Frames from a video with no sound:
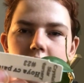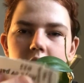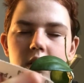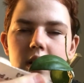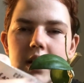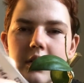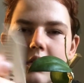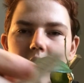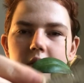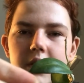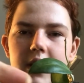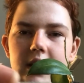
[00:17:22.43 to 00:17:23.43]
I don't know
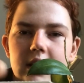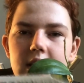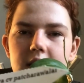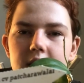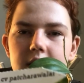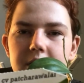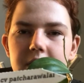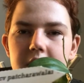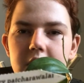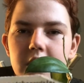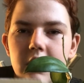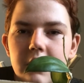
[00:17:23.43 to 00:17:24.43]

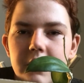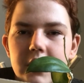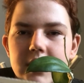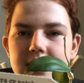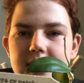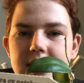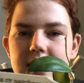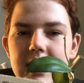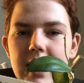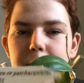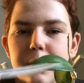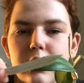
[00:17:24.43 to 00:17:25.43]
if you can see
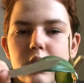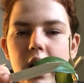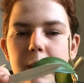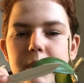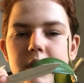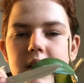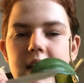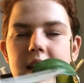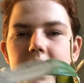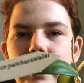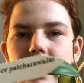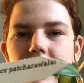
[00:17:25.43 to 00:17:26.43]
that
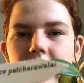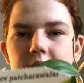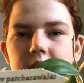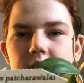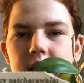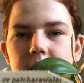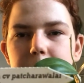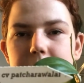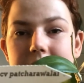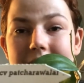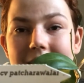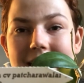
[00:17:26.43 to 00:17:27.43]
properly, but
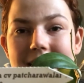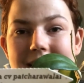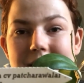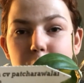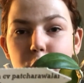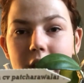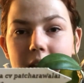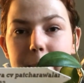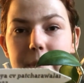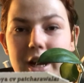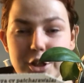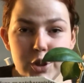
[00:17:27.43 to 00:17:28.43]
that is the Hoya
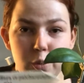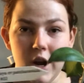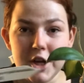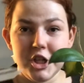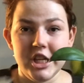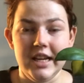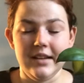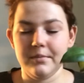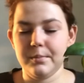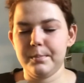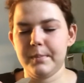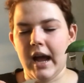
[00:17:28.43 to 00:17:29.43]
Pachawachi.
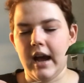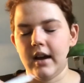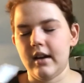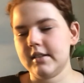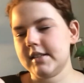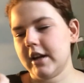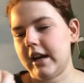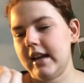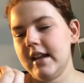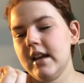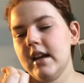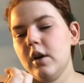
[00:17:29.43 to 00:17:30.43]

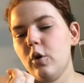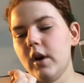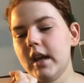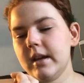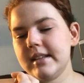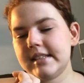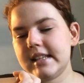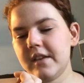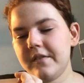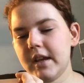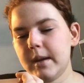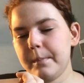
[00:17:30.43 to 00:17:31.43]
Hoya
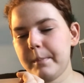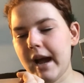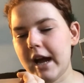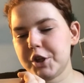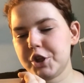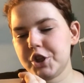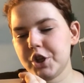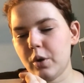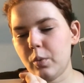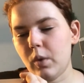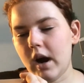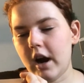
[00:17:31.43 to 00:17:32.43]
CV
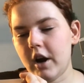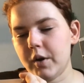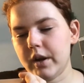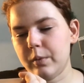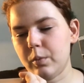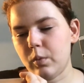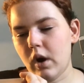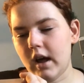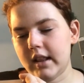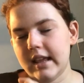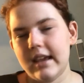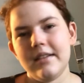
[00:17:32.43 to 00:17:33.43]

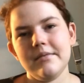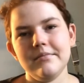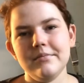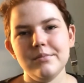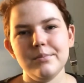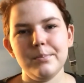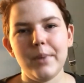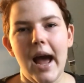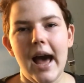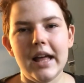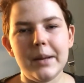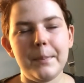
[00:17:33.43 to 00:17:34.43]
Pachawariwali.
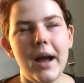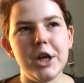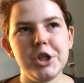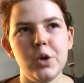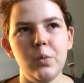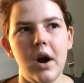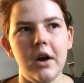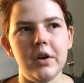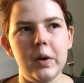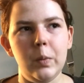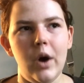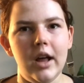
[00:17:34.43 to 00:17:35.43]

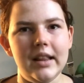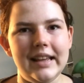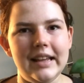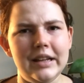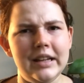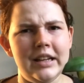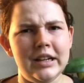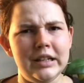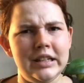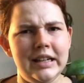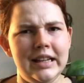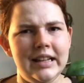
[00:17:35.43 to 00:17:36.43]

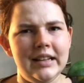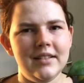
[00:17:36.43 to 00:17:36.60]
Pachawariwali.